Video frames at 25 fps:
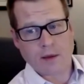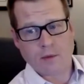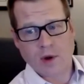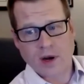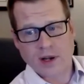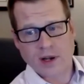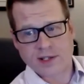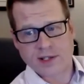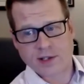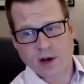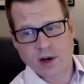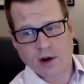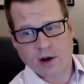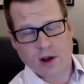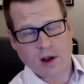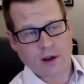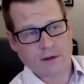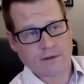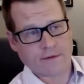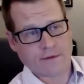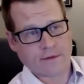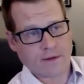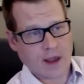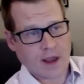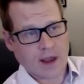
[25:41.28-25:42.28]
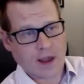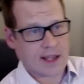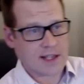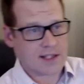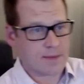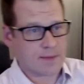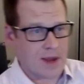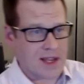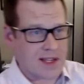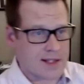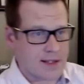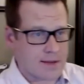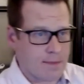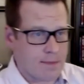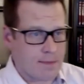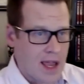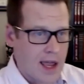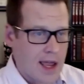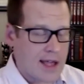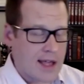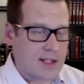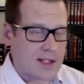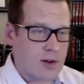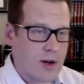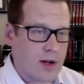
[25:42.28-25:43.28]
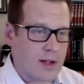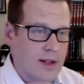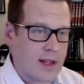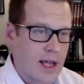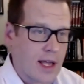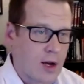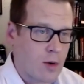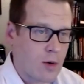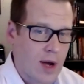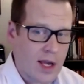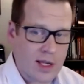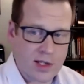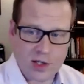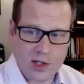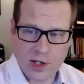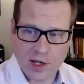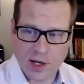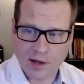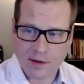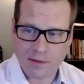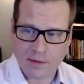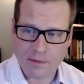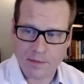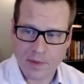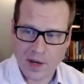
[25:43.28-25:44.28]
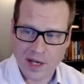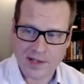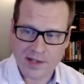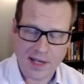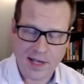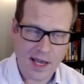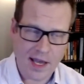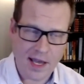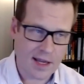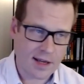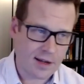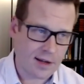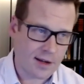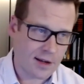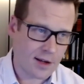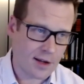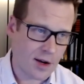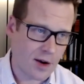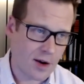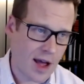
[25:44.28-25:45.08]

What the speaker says: want to start off, I guess, by answering that question by saying,